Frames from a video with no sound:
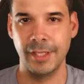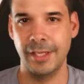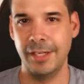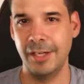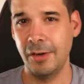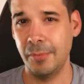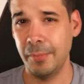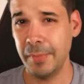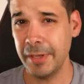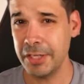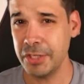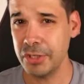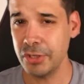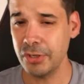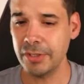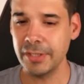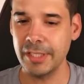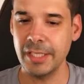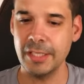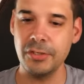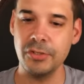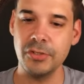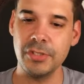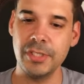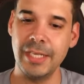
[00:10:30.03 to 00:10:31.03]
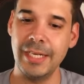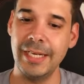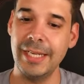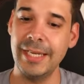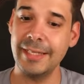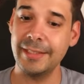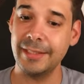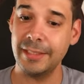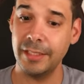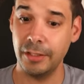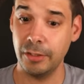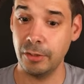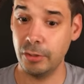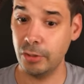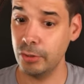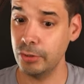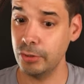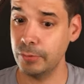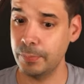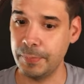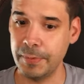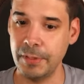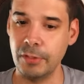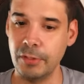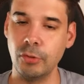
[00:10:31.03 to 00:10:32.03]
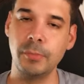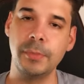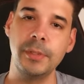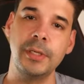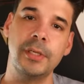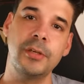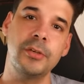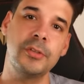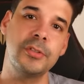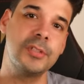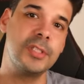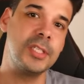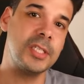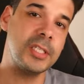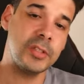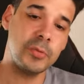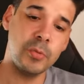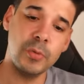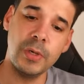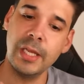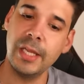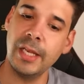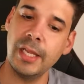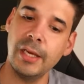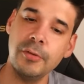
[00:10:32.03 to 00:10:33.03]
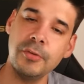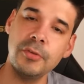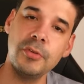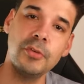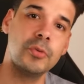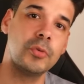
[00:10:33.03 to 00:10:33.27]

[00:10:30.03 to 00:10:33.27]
Now make sure that you select hot peel because this will allow you